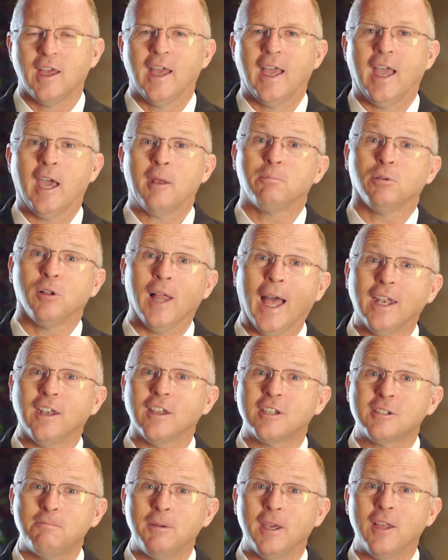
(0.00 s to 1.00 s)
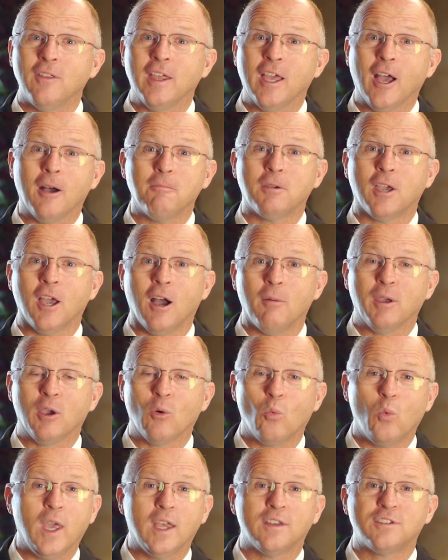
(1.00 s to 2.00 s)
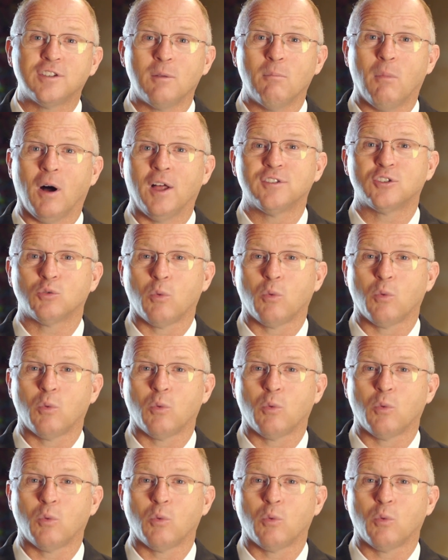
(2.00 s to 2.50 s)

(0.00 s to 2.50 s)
and plan to spend the upcoming weeks and months